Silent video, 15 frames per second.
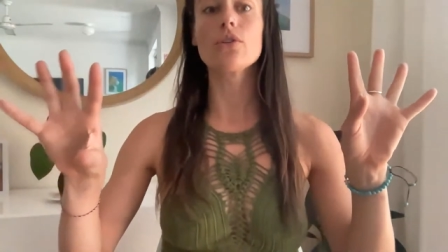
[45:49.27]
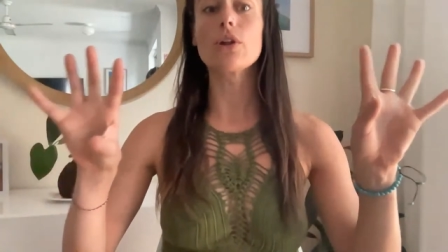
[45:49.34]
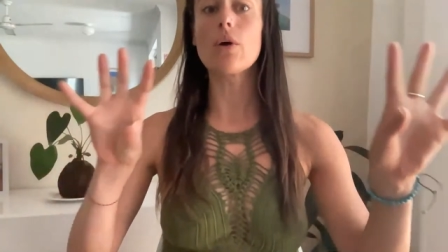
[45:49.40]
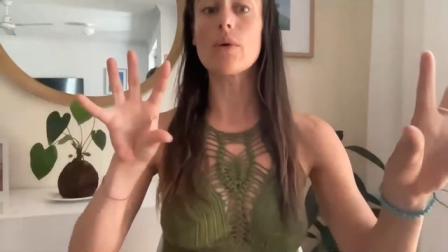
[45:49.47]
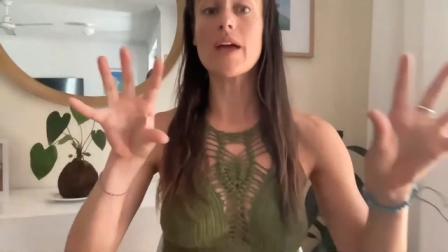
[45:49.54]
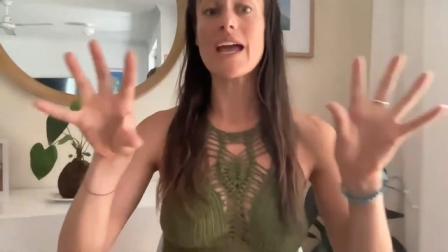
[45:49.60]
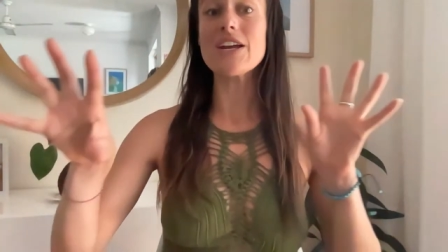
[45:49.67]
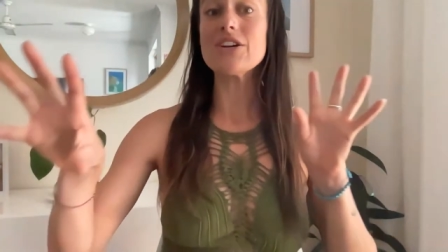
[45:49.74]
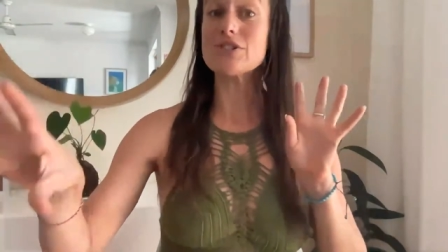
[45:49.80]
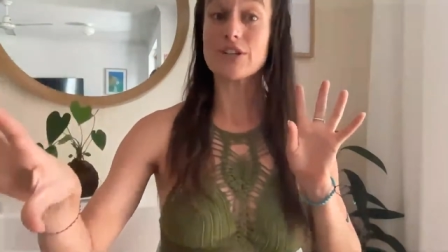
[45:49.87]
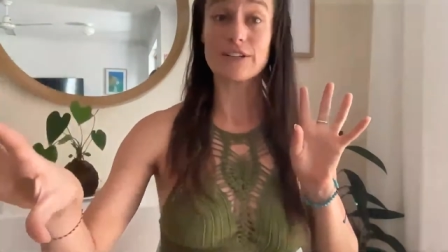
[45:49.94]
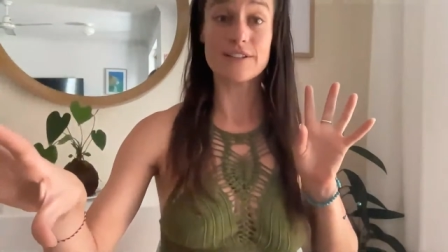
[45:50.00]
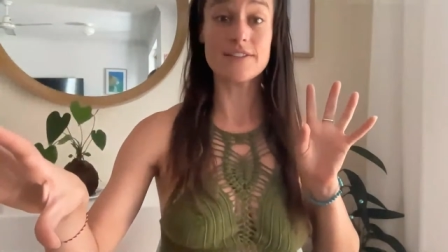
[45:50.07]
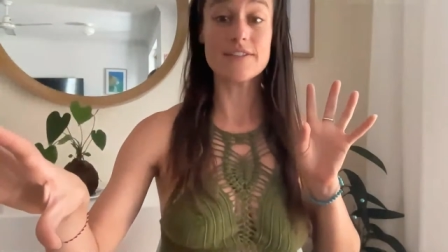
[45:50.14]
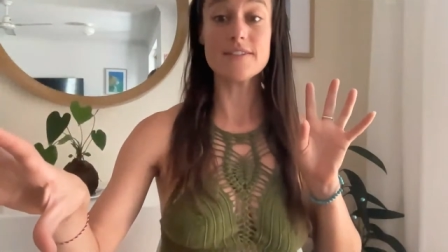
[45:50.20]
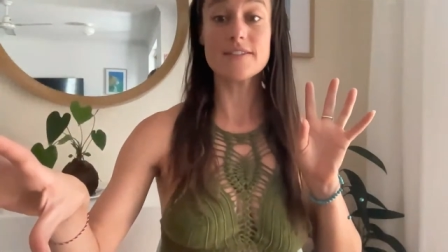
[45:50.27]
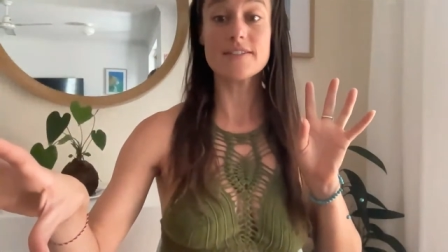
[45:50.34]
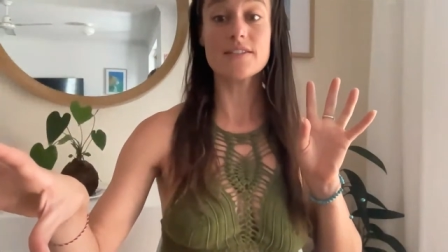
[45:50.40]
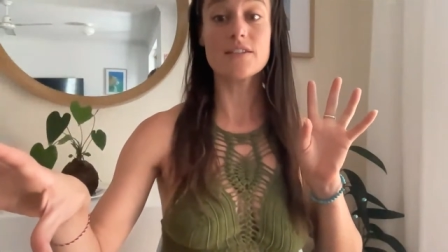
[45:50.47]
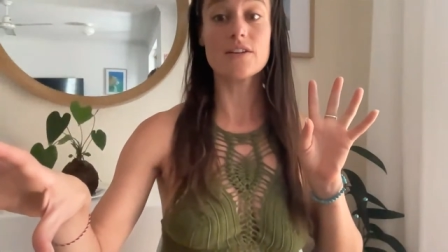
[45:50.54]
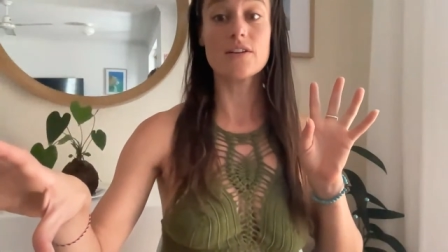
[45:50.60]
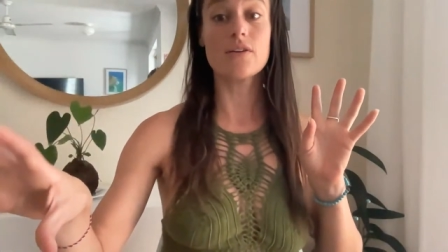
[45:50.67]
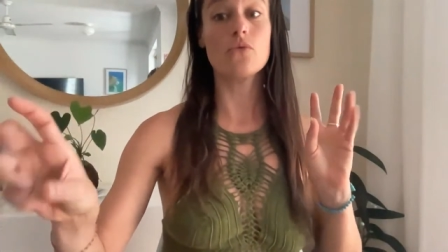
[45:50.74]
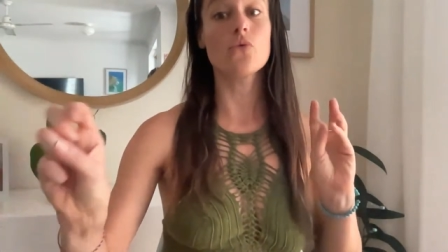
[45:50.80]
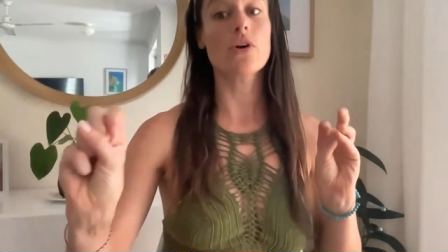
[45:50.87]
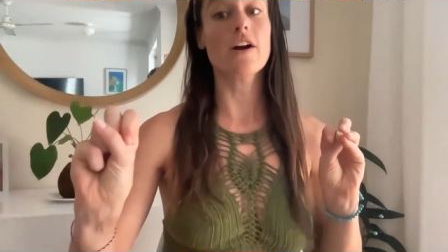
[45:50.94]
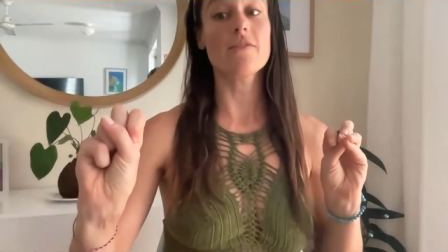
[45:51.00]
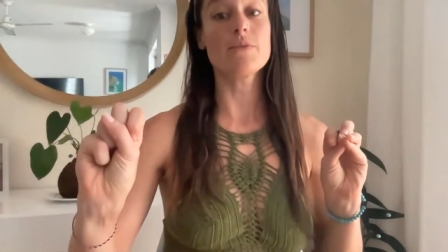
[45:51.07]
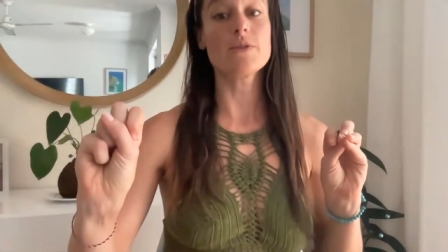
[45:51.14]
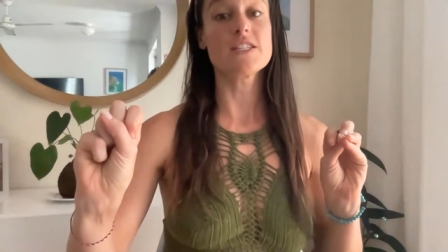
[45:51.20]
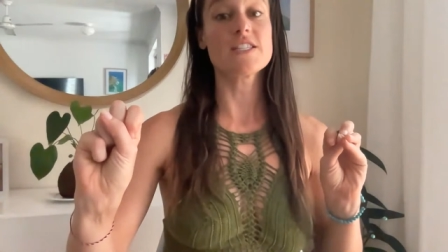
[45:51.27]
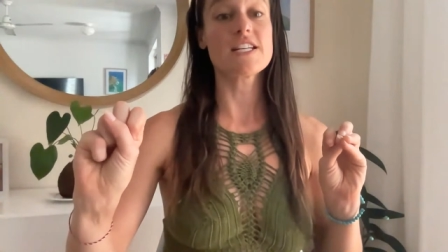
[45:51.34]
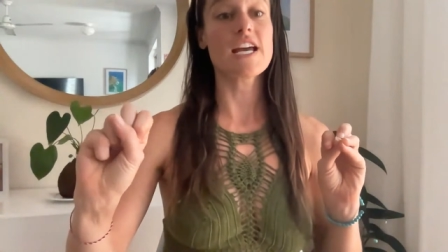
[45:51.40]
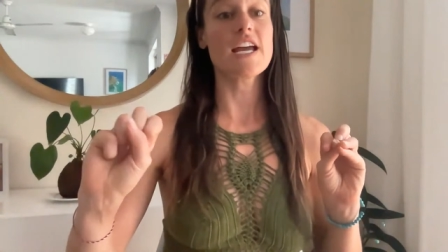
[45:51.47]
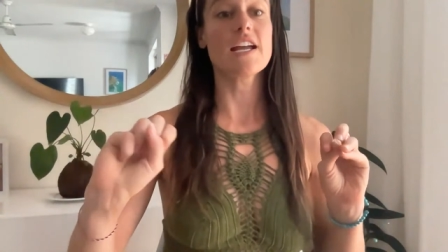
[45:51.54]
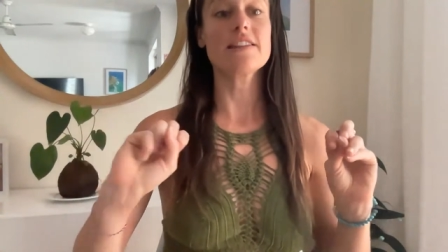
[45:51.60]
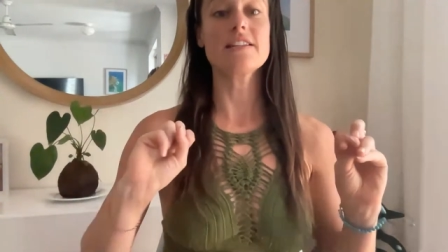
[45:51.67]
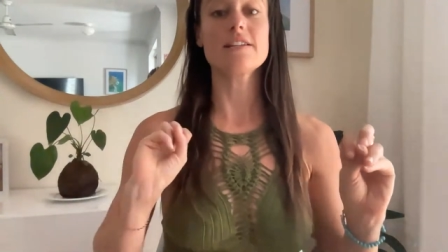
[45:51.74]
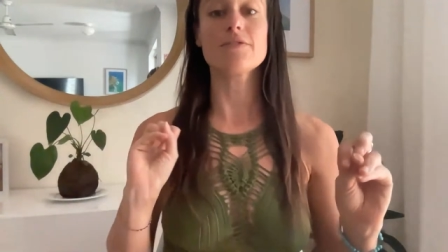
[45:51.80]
locations of where I've been staying,